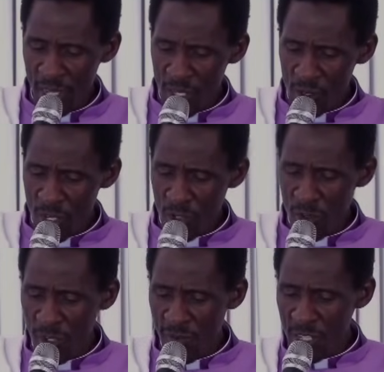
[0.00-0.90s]
So it will
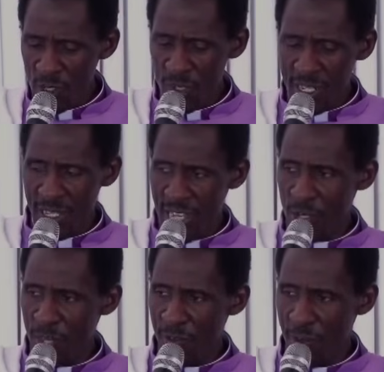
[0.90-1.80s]
be very sweet, and that's
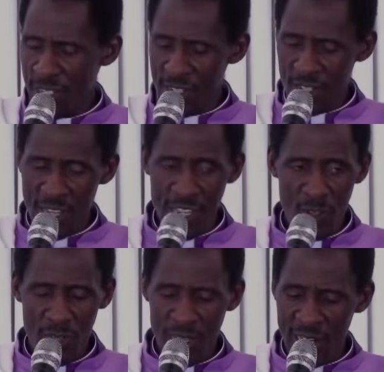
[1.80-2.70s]
why for us as a church,
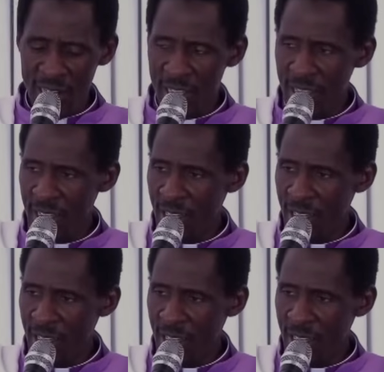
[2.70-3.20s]
we rally,